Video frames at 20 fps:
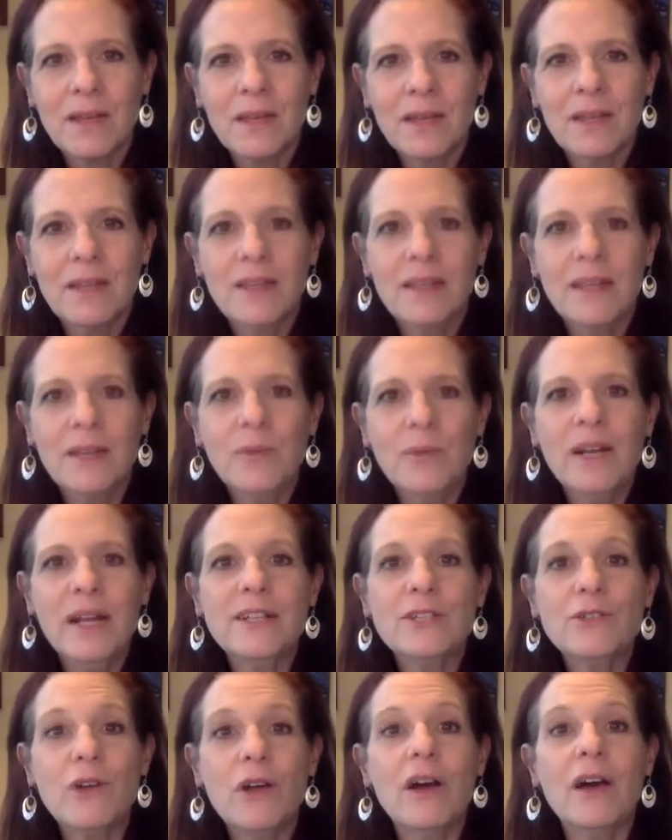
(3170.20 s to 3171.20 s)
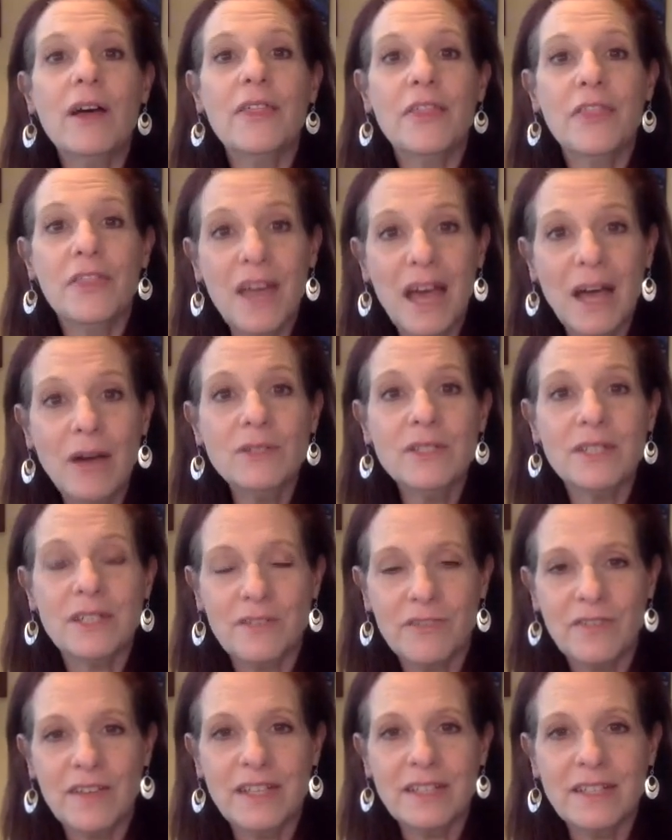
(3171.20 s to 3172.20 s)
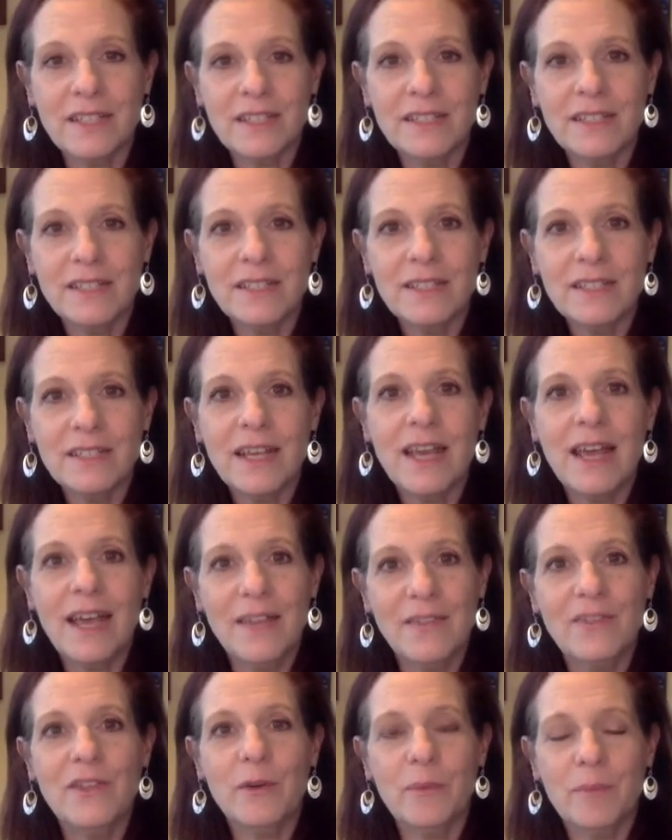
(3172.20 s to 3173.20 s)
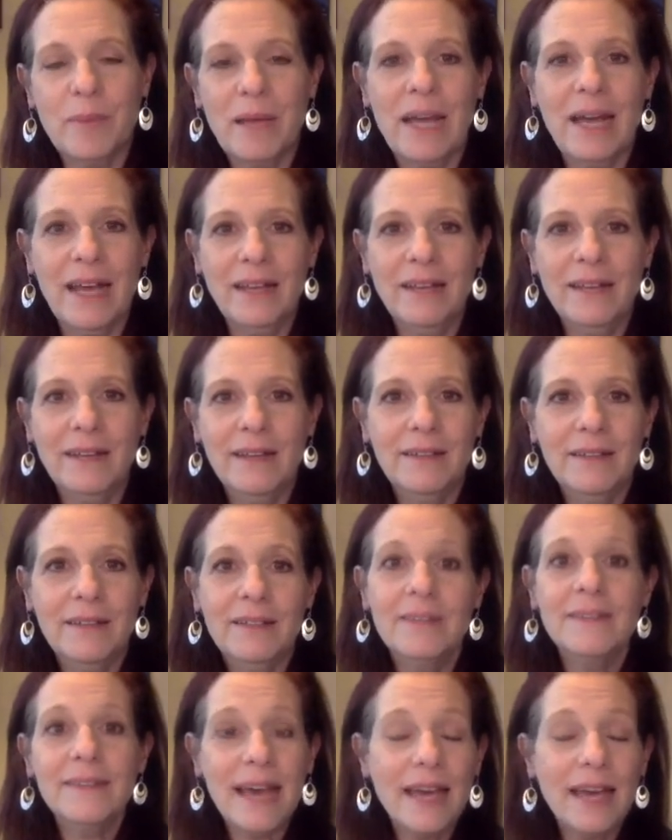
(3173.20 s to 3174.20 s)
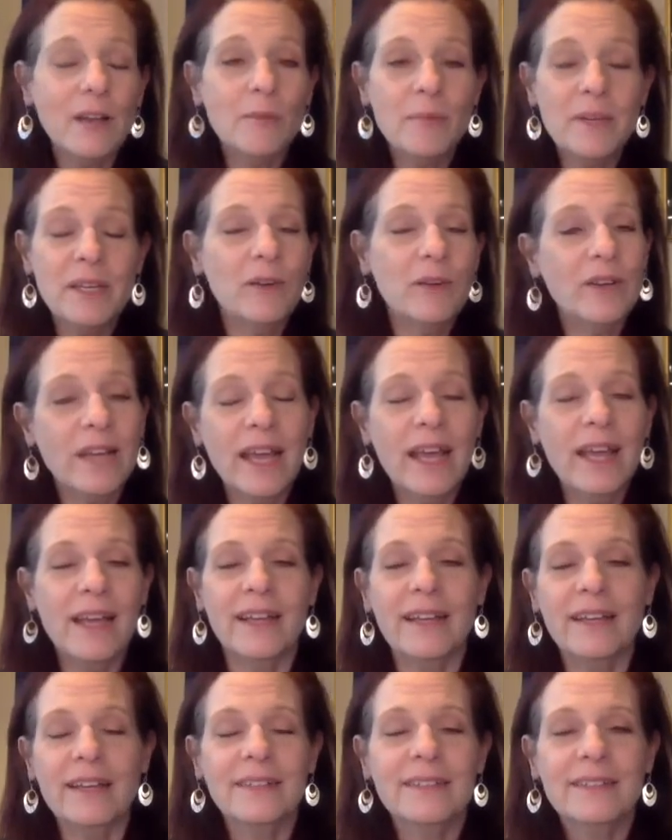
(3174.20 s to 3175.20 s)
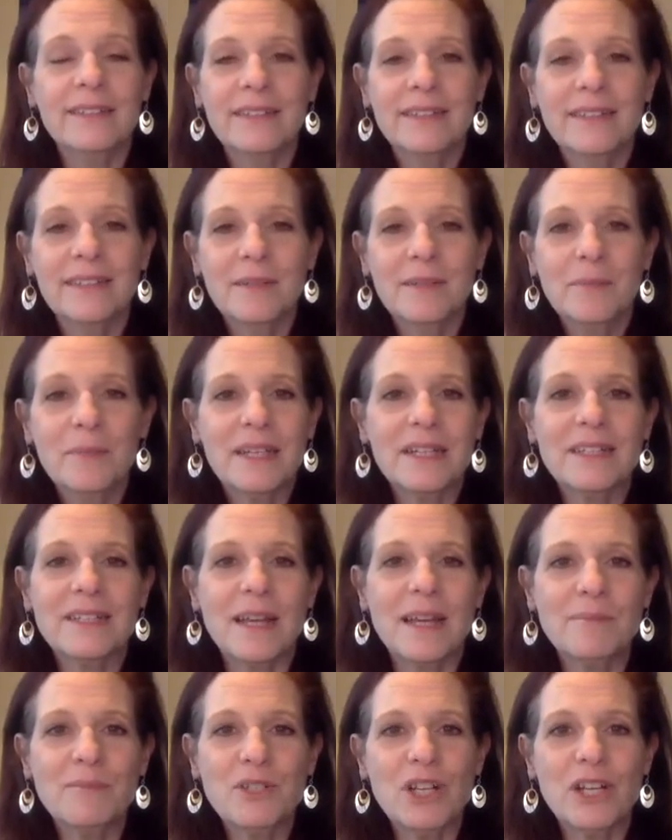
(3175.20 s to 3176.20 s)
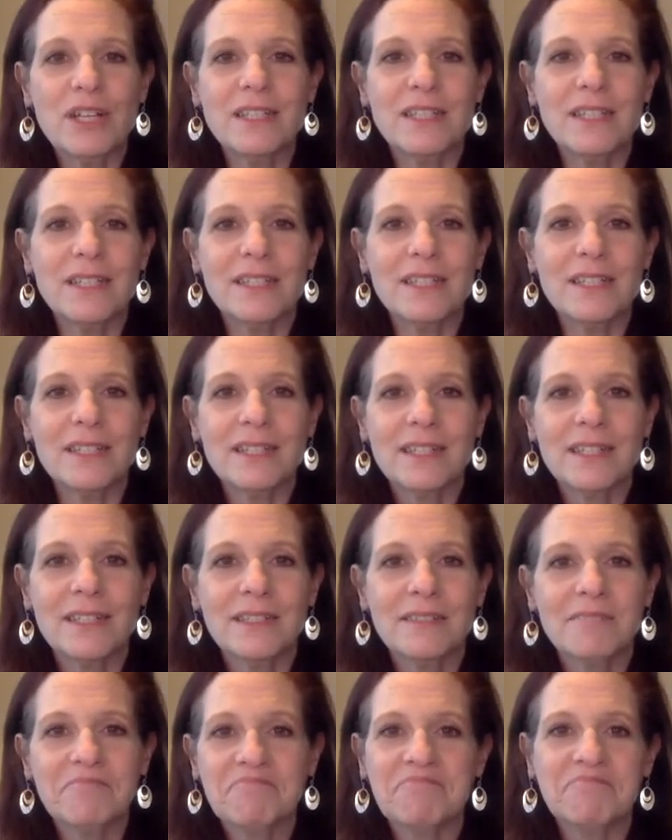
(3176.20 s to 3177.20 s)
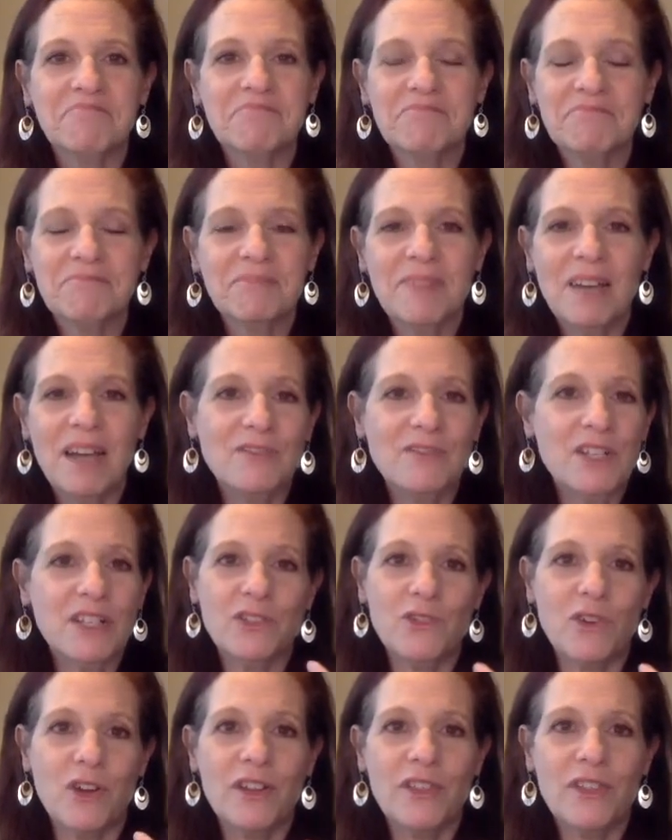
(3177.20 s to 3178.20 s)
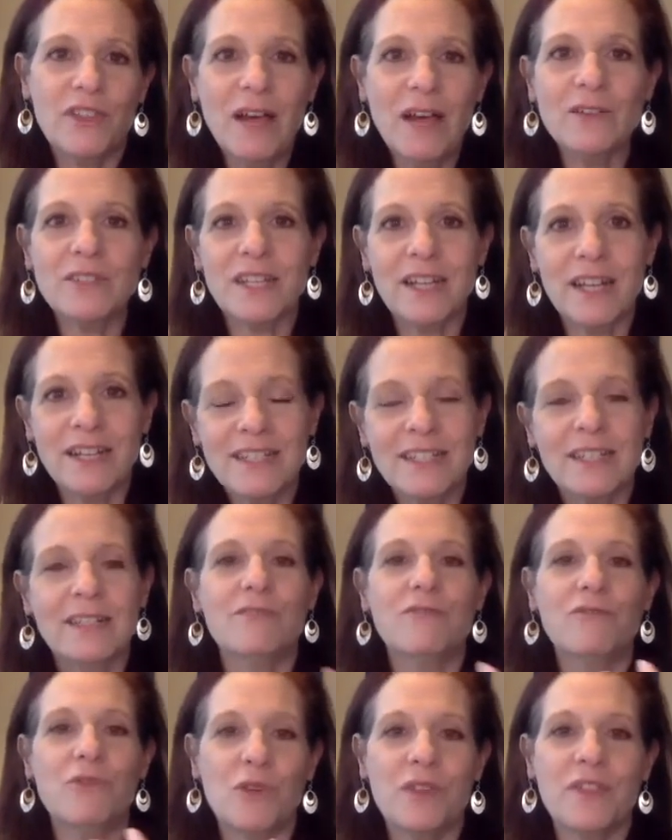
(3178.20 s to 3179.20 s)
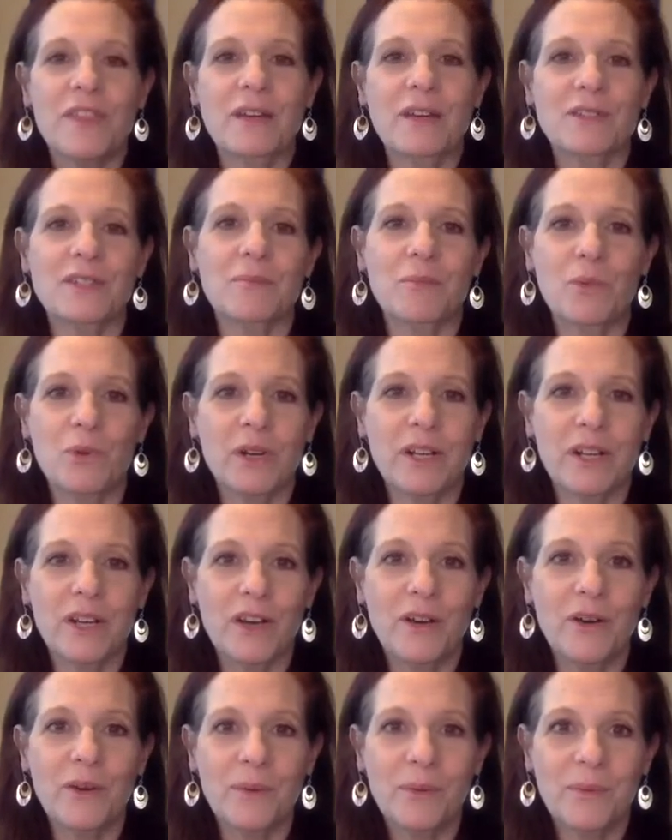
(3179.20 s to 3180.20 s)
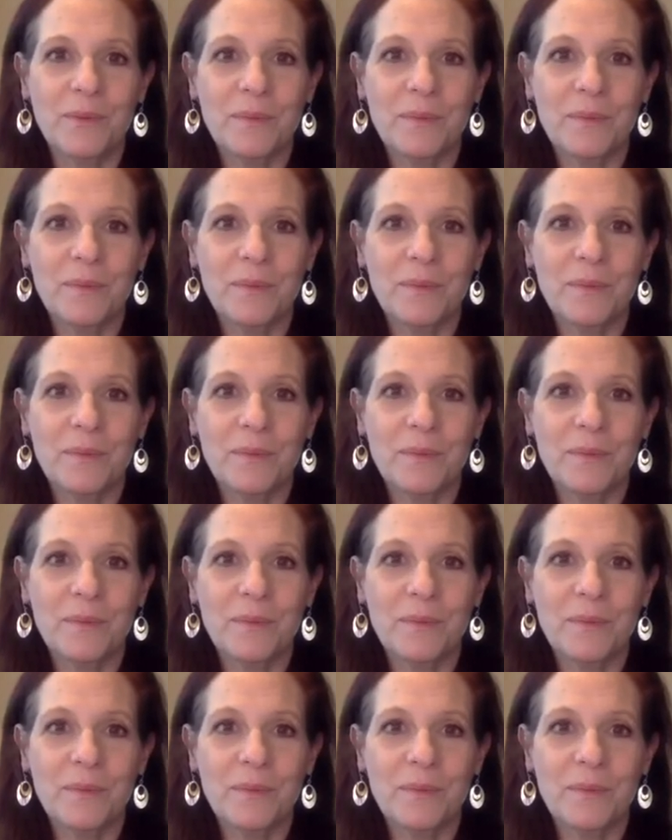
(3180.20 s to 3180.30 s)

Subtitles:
then when I draw 1,000 faces and they're bad, that'll be okay. Because I've just drawn 1,000, I still have 4,000 more to go.